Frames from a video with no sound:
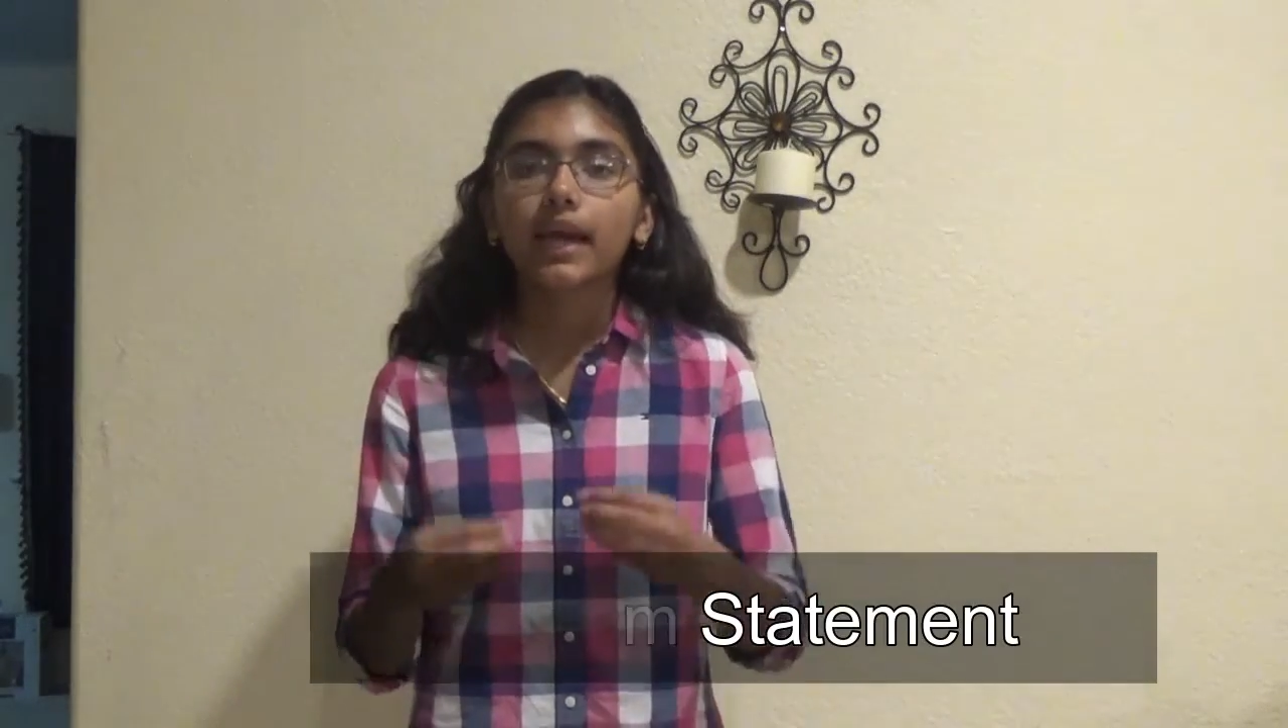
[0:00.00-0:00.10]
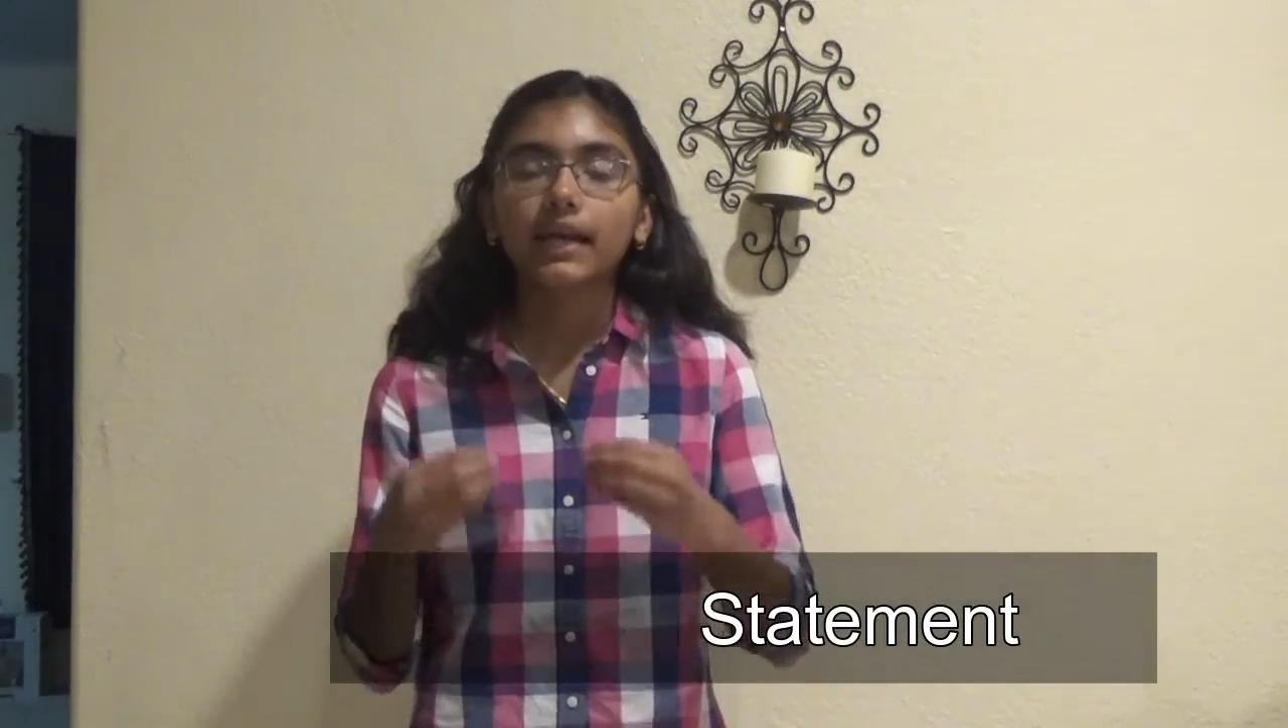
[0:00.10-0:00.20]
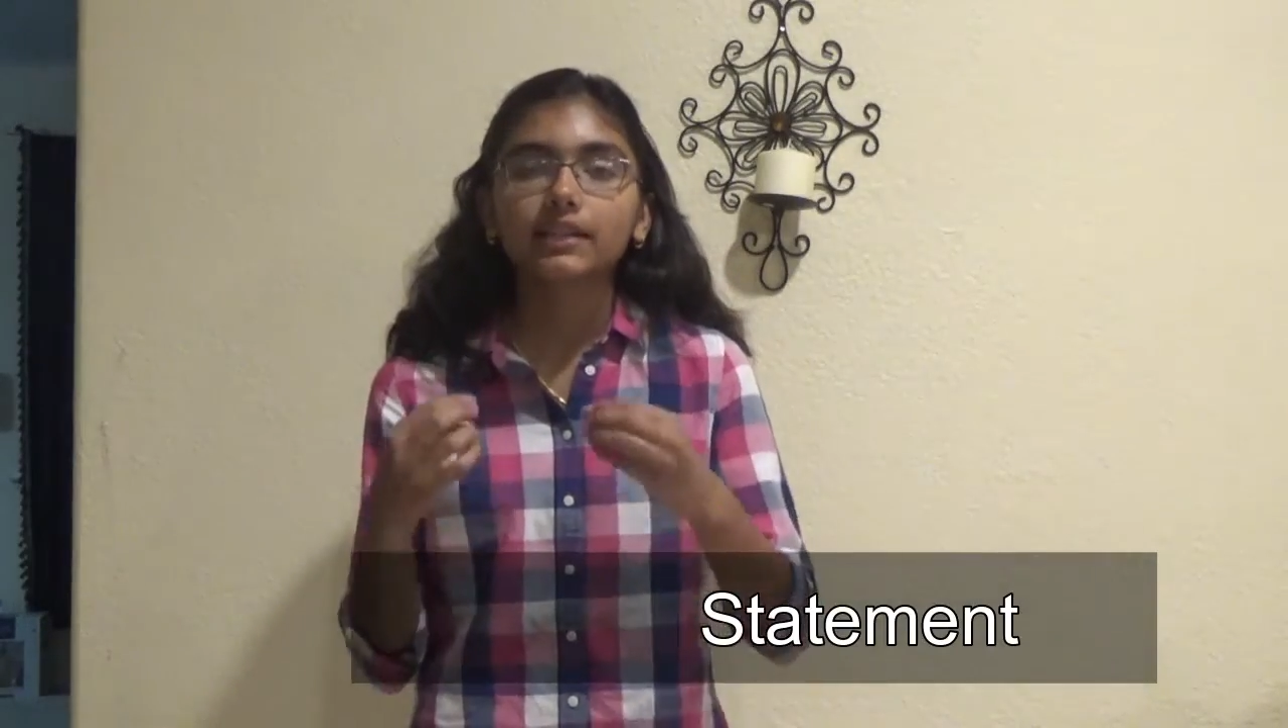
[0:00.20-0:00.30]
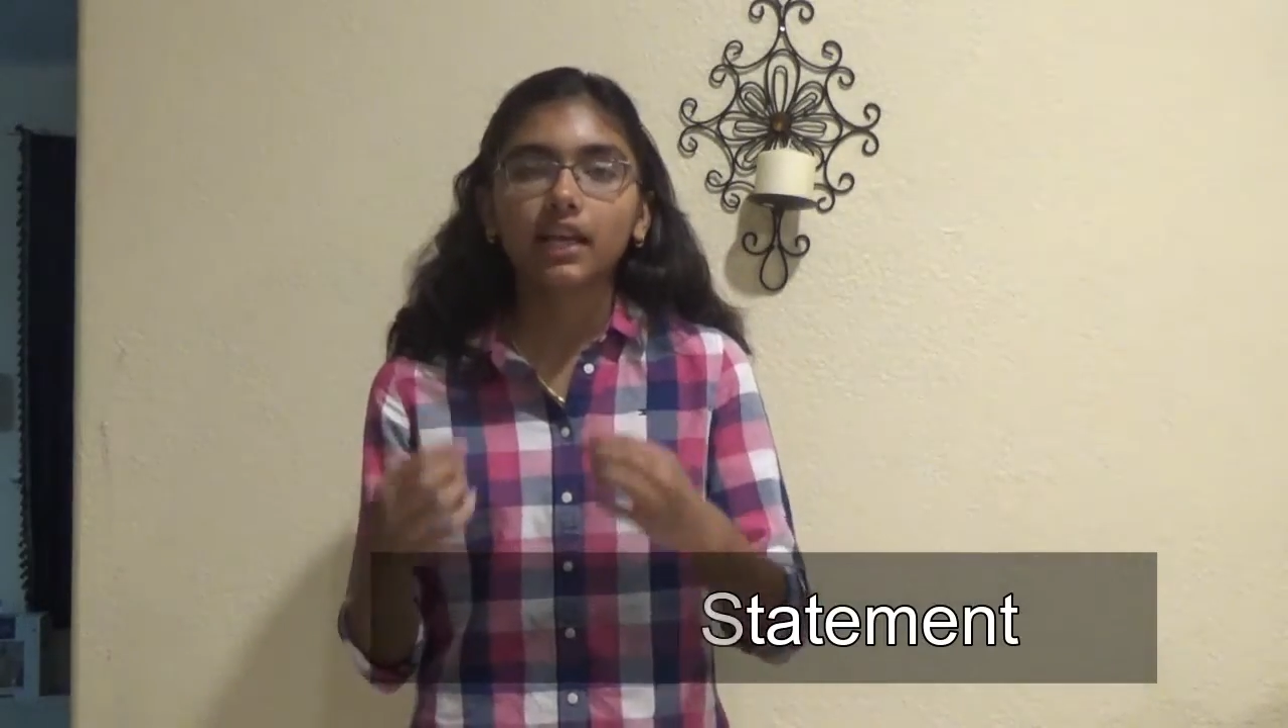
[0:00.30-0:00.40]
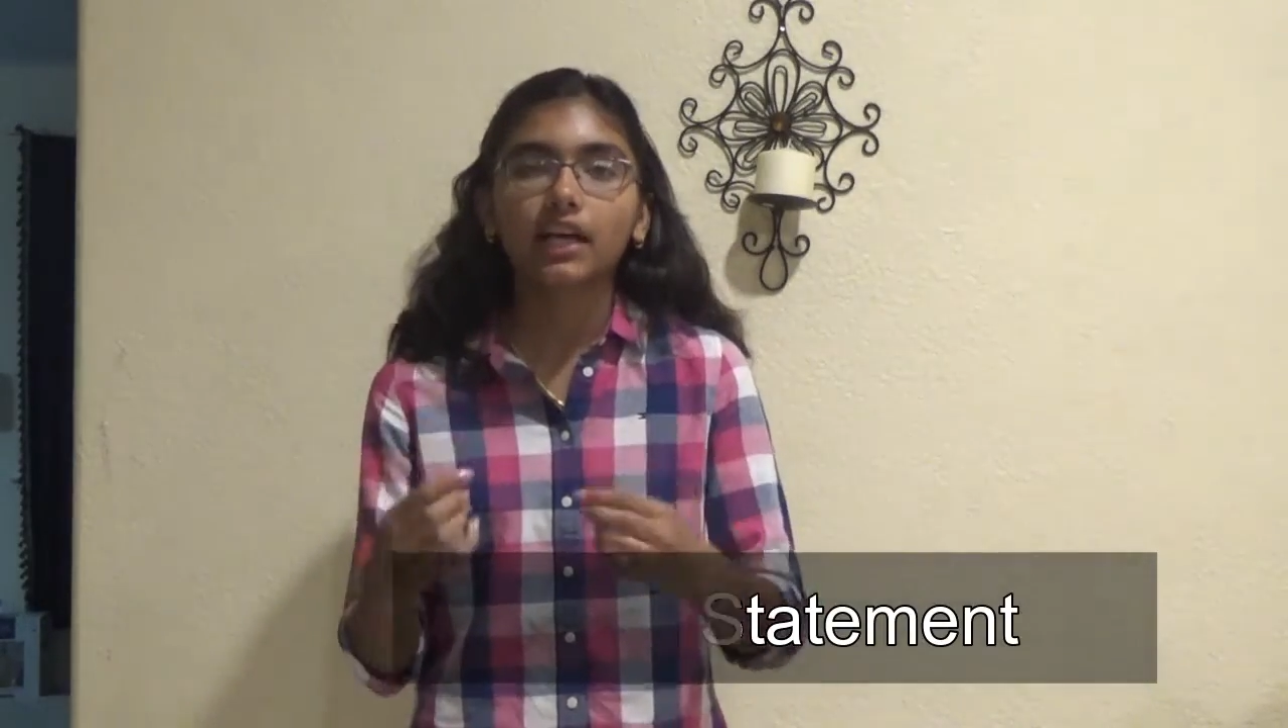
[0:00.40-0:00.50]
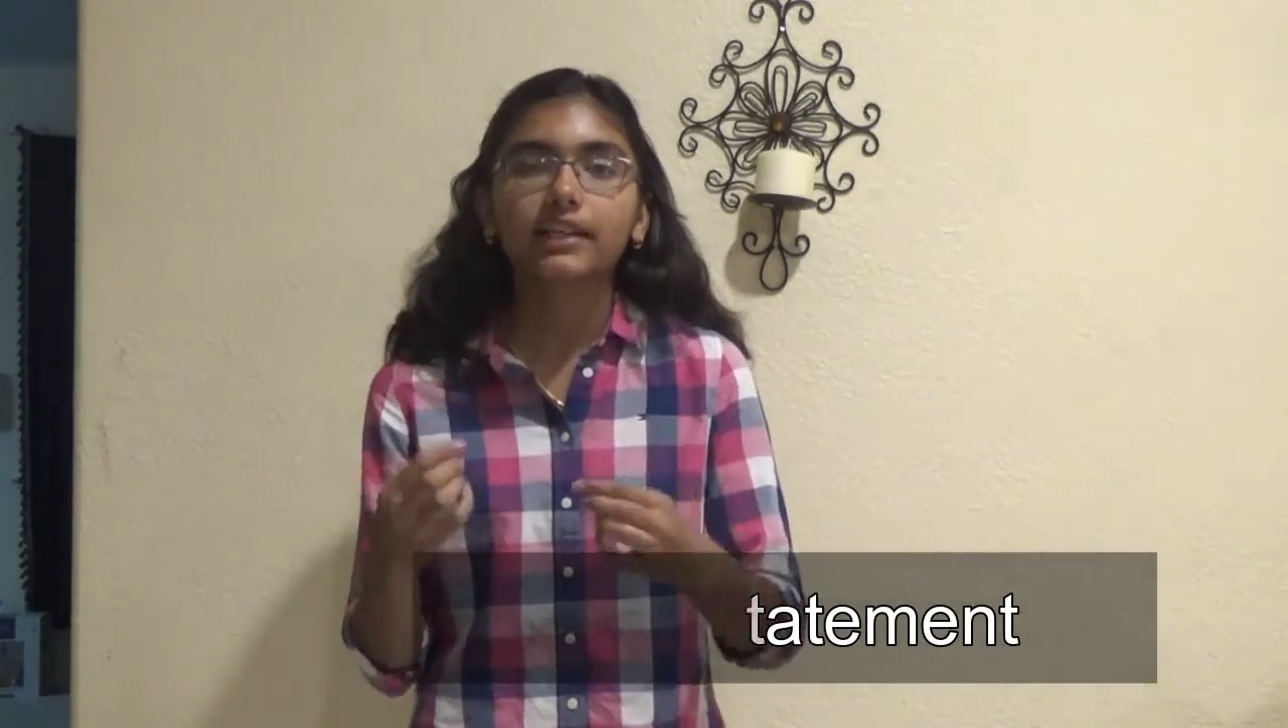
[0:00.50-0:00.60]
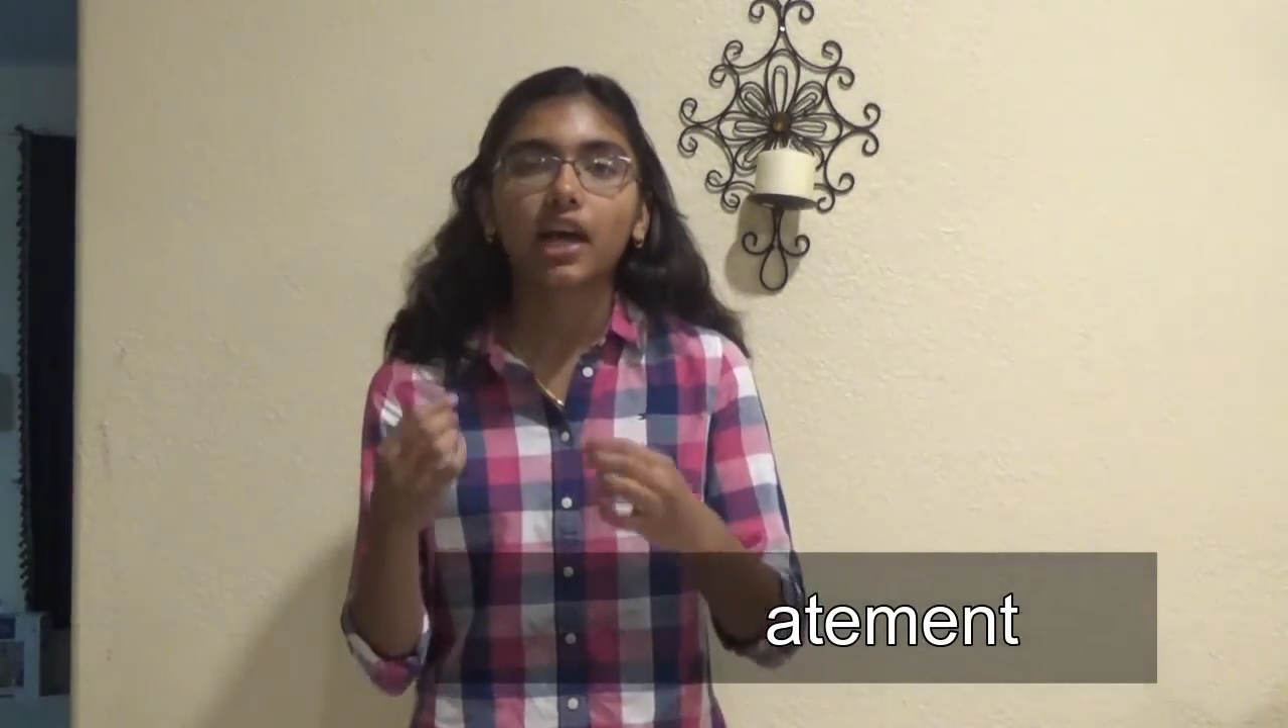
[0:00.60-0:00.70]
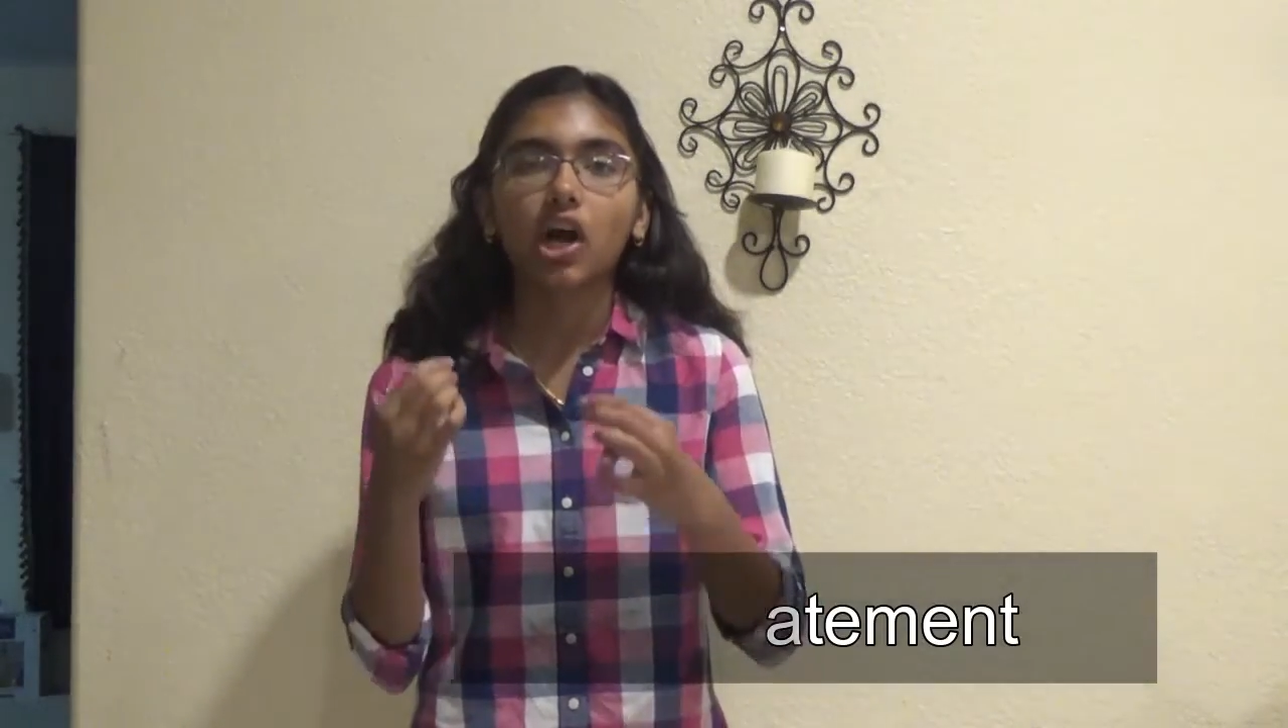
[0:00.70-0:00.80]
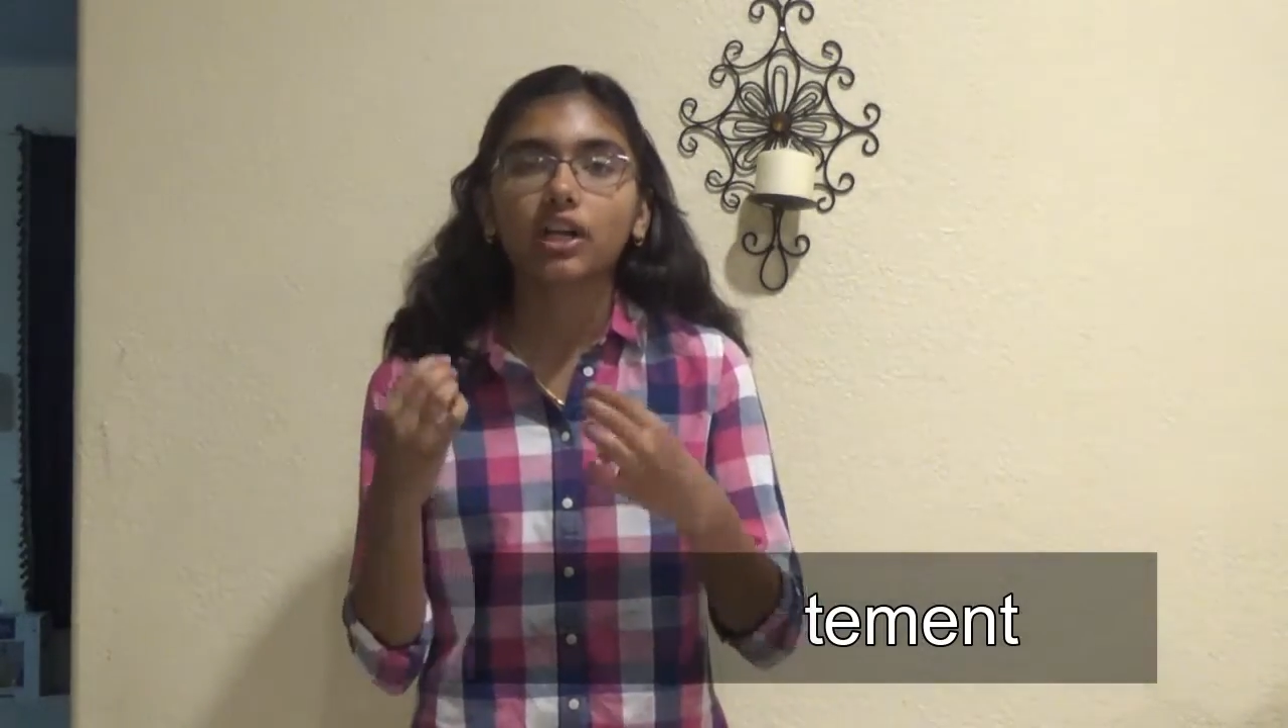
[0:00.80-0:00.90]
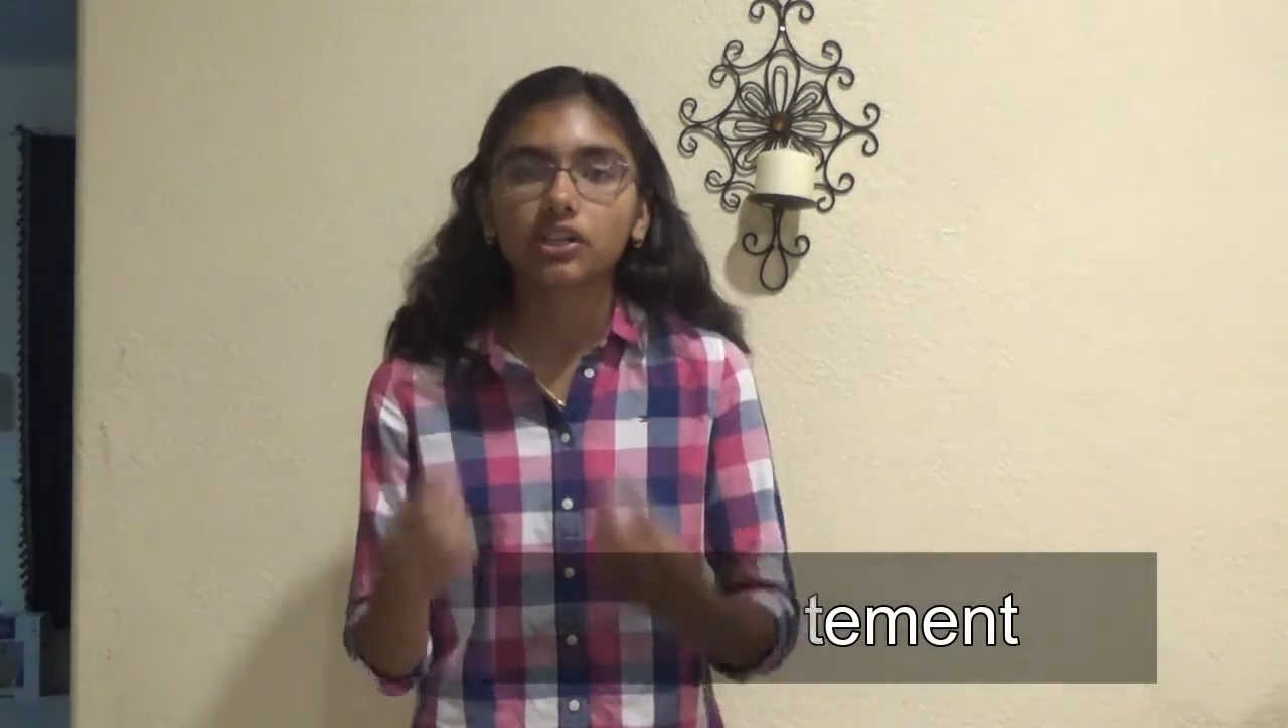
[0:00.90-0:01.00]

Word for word: and they had not